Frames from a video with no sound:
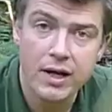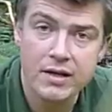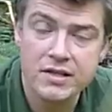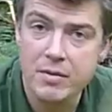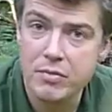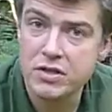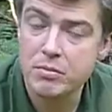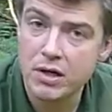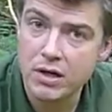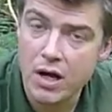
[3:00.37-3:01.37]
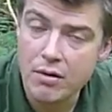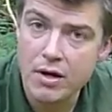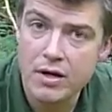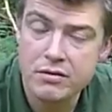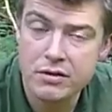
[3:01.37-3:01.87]
at a temperature below
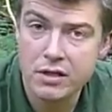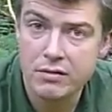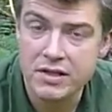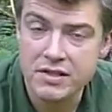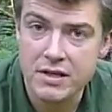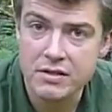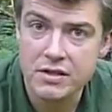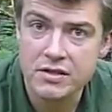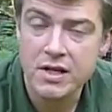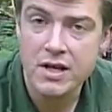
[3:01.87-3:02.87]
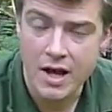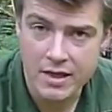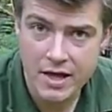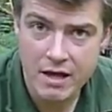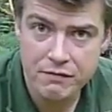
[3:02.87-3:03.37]
100 degrees Celsius.
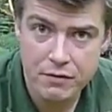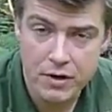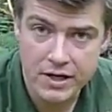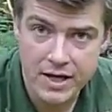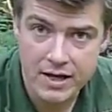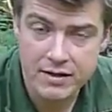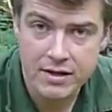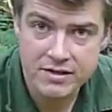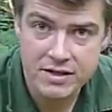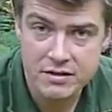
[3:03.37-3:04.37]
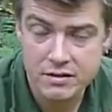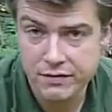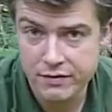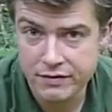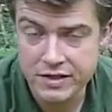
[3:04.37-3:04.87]
And therefore, again, Center
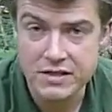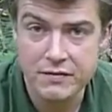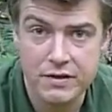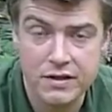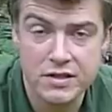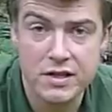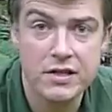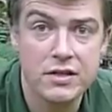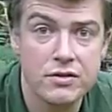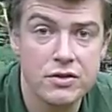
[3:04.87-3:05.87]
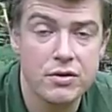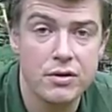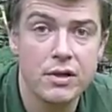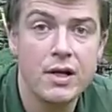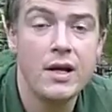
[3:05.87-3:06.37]
for the Disease
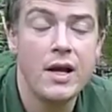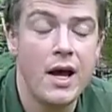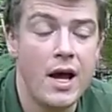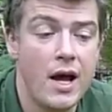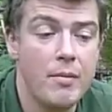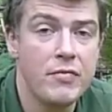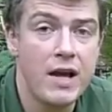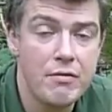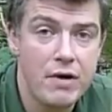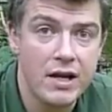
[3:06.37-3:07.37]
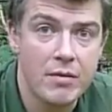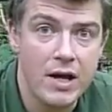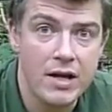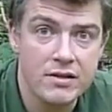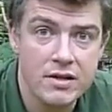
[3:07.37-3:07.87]
Control, they
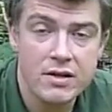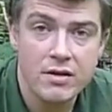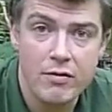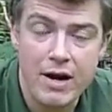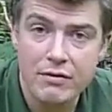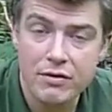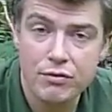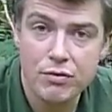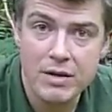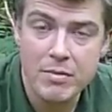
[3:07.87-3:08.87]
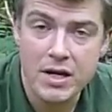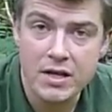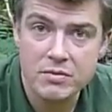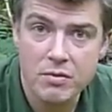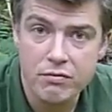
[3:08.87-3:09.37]
recommend around 3
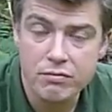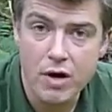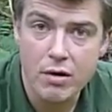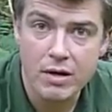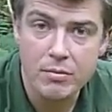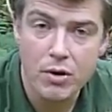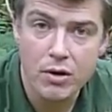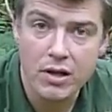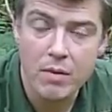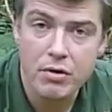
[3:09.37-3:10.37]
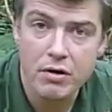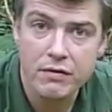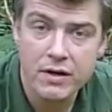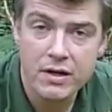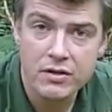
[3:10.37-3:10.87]
minutes of rolling boil
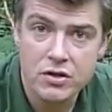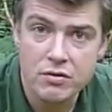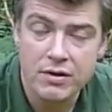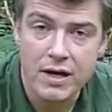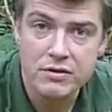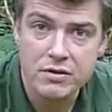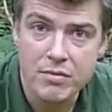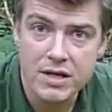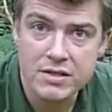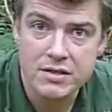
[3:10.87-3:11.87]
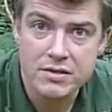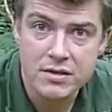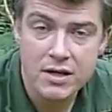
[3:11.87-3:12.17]
above 2,000 meters